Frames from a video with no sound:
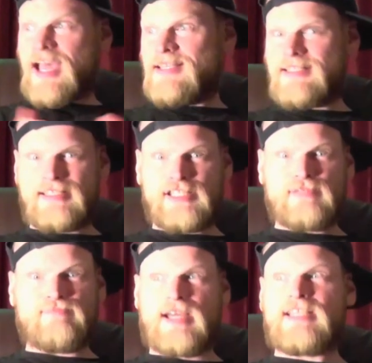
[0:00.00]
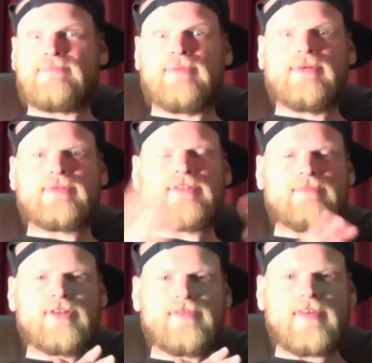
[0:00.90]
Yes, Spaceballs the
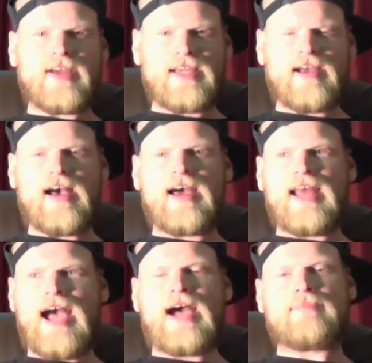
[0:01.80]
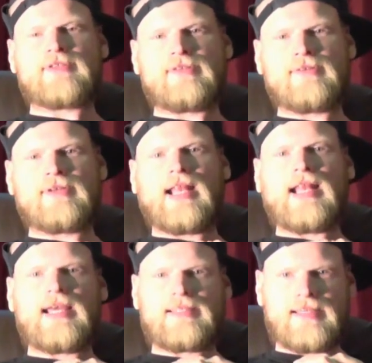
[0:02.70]
Movie, an absolute
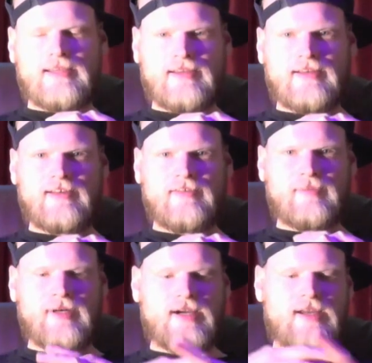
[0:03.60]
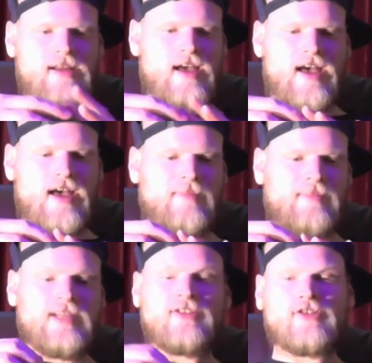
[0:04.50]
classic of mine.
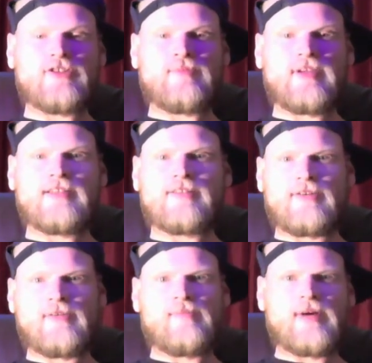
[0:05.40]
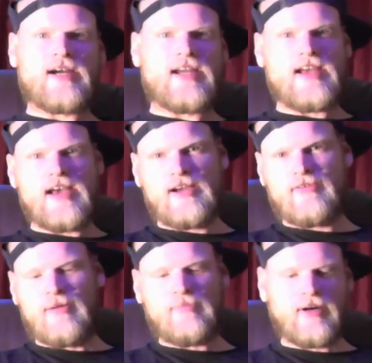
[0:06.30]
Introduced me to my
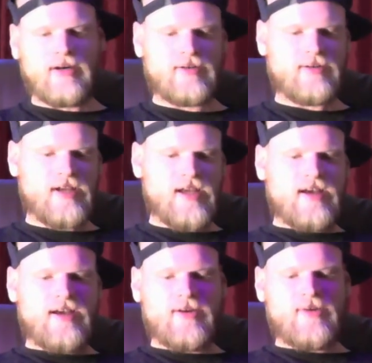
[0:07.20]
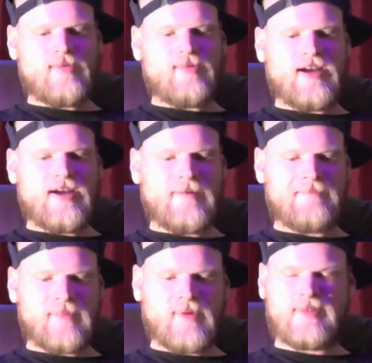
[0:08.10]
grandpa, who
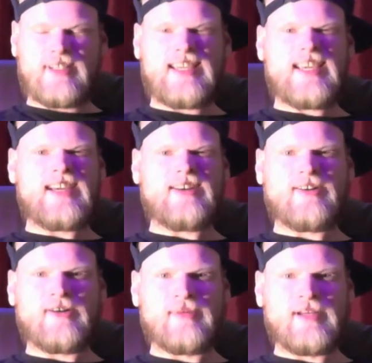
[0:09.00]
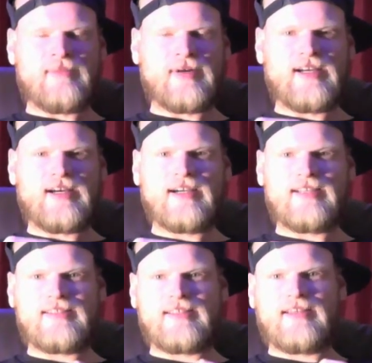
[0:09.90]
was a king of comedy in my
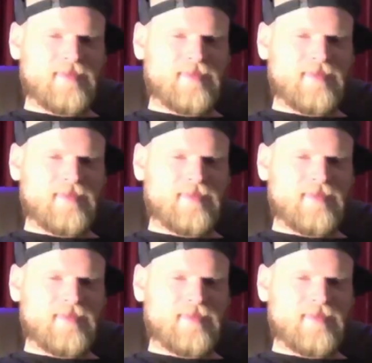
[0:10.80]
eyes.